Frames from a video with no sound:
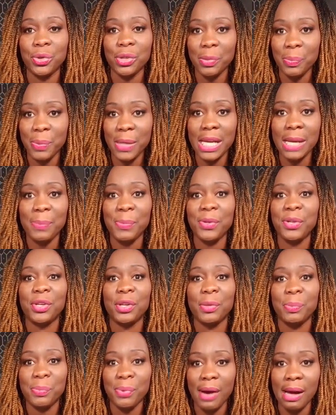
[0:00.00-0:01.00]
know the people, you
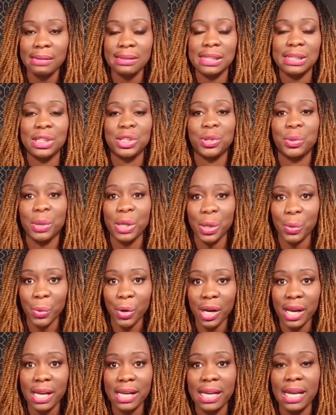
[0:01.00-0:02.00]
know the process, you know what you're
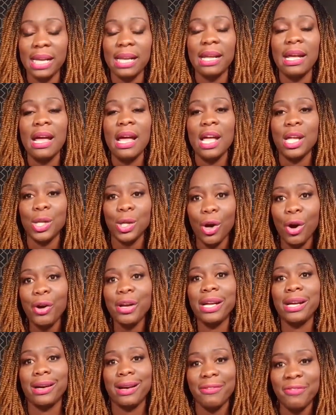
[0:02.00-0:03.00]
working in. You're
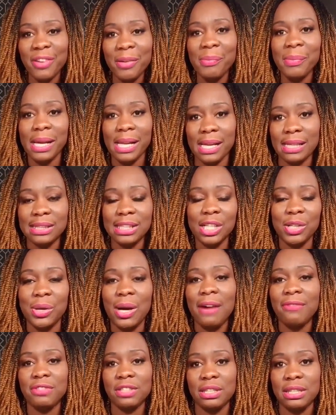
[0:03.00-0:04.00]
already familiar, so you
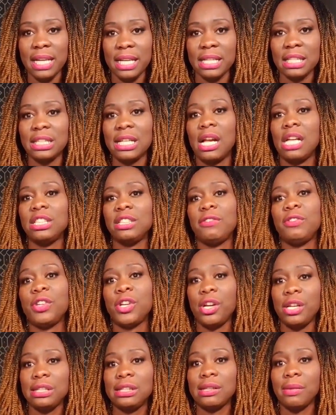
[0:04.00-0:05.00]
don't have to take the challenge of
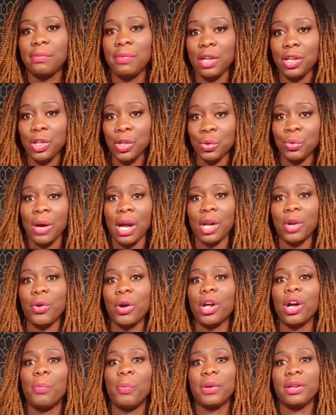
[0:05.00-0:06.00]
learning something new and
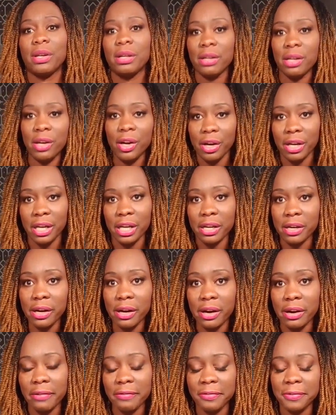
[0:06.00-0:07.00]
going up another learning
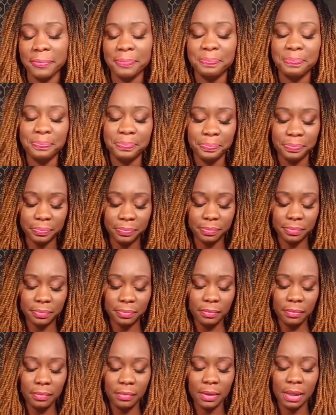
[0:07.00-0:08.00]
curve.
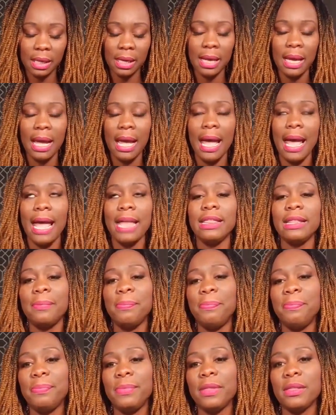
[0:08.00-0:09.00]
And
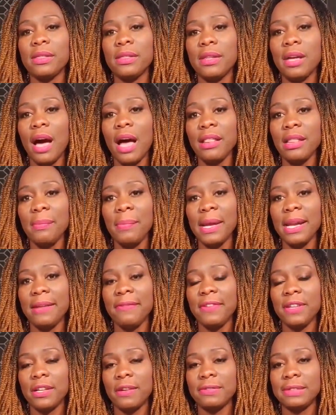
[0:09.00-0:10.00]
the the other
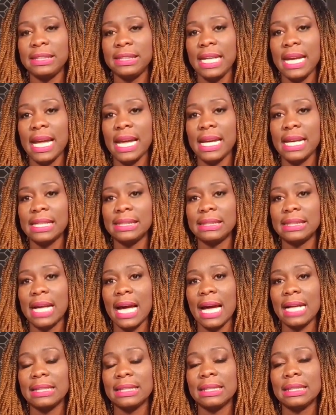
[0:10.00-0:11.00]
benefit of staying is
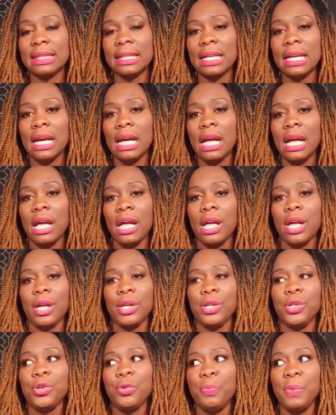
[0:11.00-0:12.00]
that
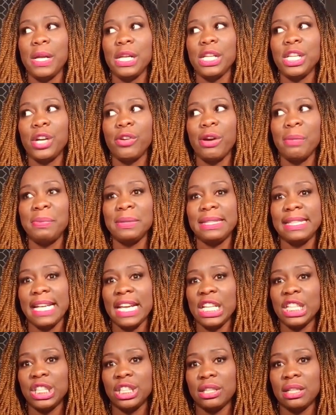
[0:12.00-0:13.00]
you build your
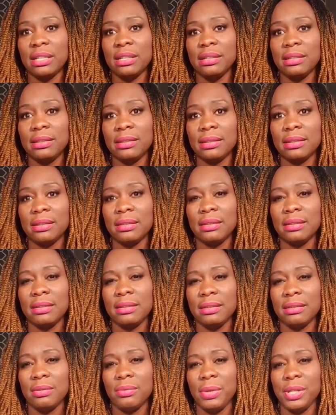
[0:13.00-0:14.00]
reputation
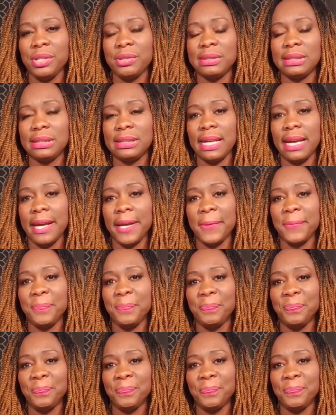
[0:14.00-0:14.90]
when you stay.